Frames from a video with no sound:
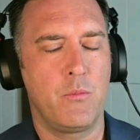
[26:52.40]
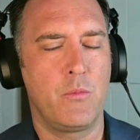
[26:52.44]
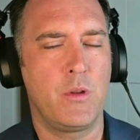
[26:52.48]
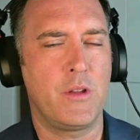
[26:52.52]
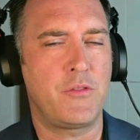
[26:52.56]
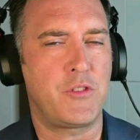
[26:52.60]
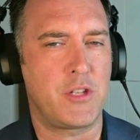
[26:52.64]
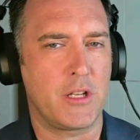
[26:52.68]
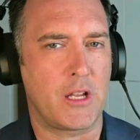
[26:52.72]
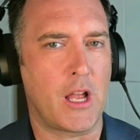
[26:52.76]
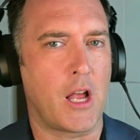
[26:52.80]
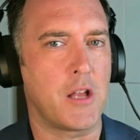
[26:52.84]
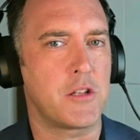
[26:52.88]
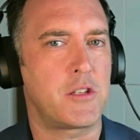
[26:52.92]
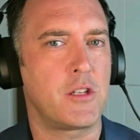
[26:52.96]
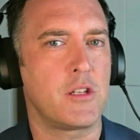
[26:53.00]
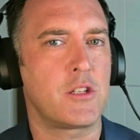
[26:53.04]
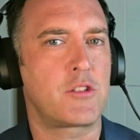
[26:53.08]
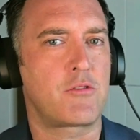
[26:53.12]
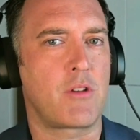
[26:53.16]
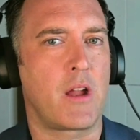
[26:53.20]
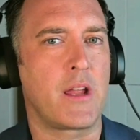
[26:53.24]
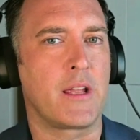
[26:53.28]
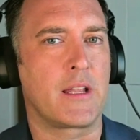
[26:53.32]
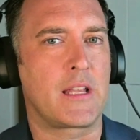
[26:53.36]
If she goes to
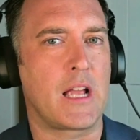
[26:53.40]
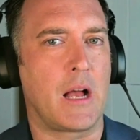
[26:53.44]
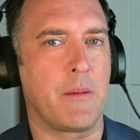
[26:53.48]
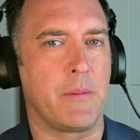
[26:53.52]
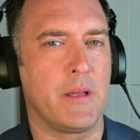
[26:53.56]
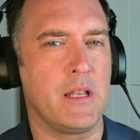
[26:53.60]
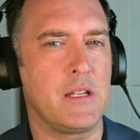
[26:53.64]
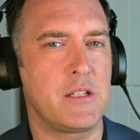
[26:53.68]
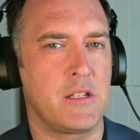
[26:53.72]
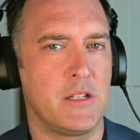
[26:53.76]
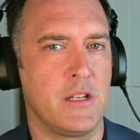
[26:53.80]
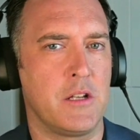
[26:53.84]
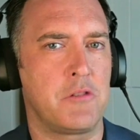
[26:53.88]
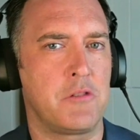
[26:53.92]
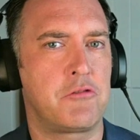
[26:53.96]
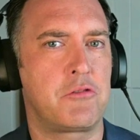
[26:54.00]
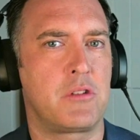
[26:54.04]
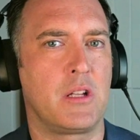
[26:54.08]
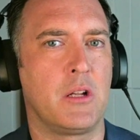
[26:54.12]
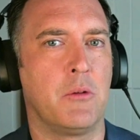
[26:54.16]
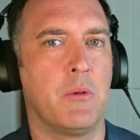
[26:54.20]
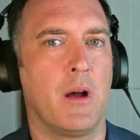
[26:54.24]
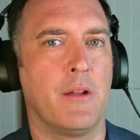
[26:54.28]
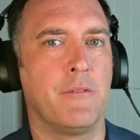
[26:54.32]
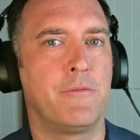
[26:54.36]
the Australian Cup, here's an
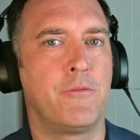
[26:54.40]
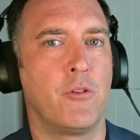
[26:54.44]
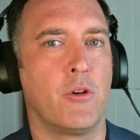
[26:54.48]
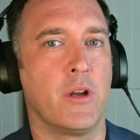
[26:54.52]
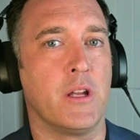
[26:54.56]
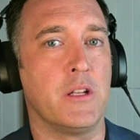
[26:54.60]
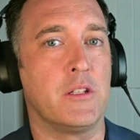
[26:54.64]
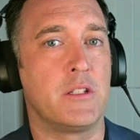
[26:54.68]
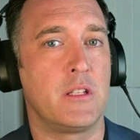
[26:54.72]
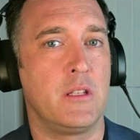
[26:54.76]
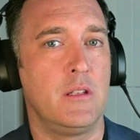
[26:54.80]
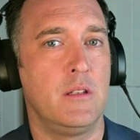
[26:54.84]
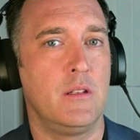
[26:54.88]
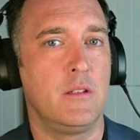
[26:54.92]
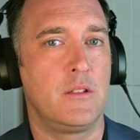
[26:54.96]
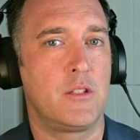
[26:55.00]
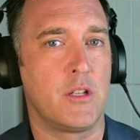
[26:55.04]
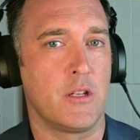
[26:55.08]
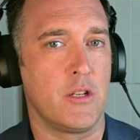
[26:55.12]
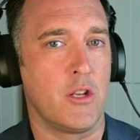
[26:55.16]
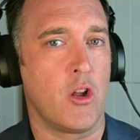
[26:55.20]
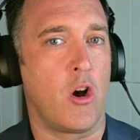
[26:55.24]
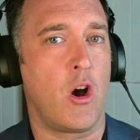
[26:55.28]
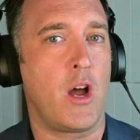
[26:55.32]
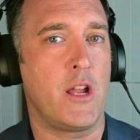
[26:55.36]
interesting one for you.
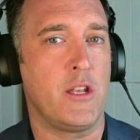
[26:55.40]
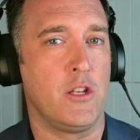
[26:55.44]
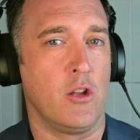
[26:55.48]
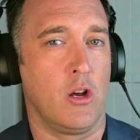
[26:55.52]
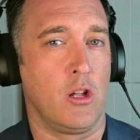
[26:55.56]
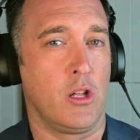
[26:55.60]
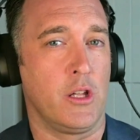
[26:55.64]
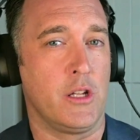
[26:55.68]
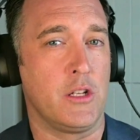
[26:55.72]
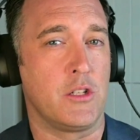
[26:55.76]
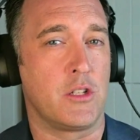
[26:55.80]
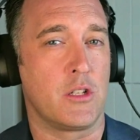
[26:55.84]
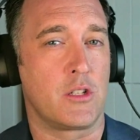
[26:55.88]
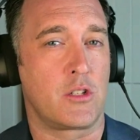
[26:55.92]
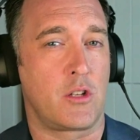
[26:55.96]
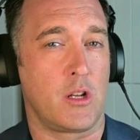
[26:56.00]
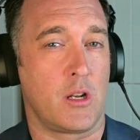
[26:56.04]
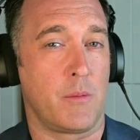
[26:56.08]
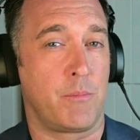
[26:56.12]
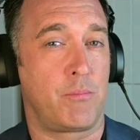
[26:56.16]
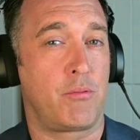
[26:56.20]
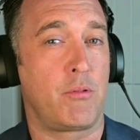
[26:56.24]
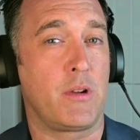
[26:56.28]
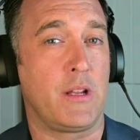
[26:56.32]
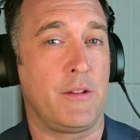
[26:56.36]
Deny Knowledge has
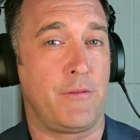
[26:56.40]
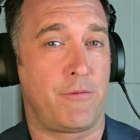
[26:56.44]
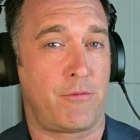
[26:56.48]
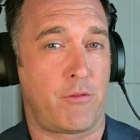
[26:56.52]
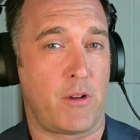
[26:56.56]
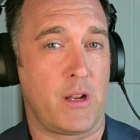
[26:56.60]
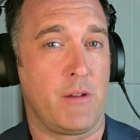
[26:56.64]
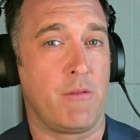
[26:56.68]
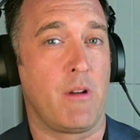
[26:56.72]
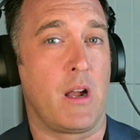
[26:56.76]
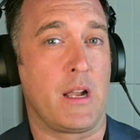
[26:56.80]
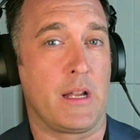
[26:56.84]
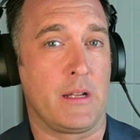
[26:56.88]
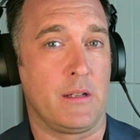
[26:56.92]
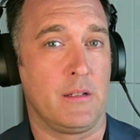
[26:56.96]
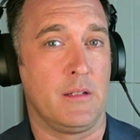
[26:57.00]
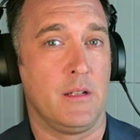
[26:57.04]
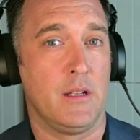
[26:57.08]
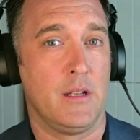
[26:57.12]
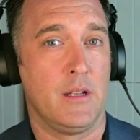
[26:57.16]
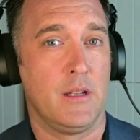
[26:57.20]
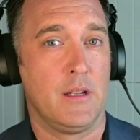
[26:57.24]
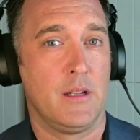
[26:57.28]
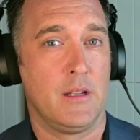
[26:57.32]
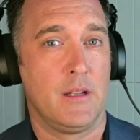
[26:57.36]
got a pretty free-running
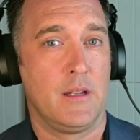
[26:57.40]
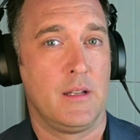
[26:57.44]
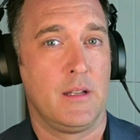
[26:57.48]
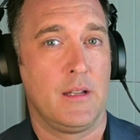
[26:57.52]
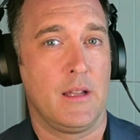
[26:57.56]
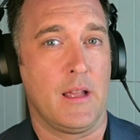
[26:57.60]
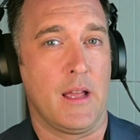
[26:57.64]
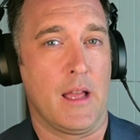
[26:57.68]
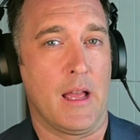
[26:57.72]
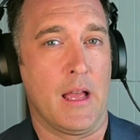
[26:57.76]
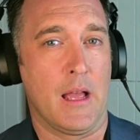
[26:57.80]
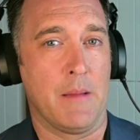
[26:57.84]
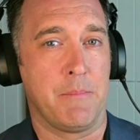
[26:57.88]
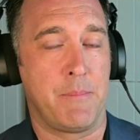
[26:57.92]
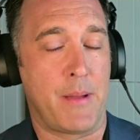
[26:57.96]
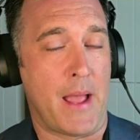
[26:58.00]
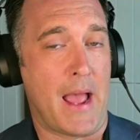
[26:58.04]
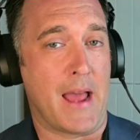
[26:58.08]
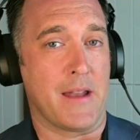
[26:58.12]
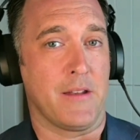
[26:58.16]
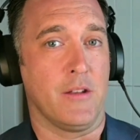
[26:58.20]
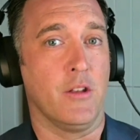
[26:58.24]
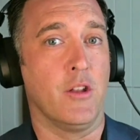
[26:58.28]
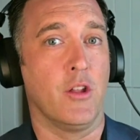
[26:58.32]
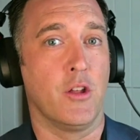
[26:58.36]

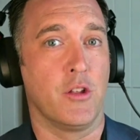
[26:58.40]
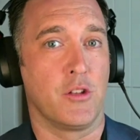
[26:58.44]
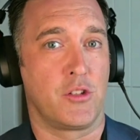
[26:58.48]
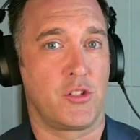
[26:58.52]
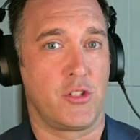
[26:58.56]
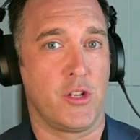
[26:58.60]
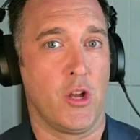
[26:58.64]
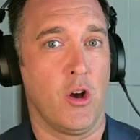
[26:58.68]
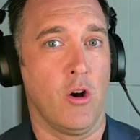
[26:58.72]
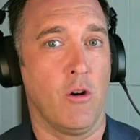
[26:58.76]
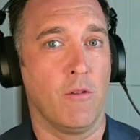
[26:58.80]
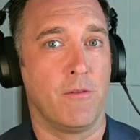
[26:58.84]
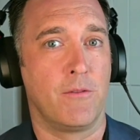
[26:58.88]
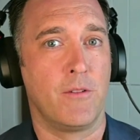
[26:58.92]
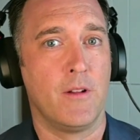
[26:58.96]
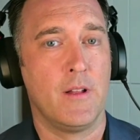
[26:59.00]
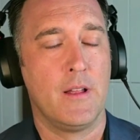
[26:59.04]
pattern herself.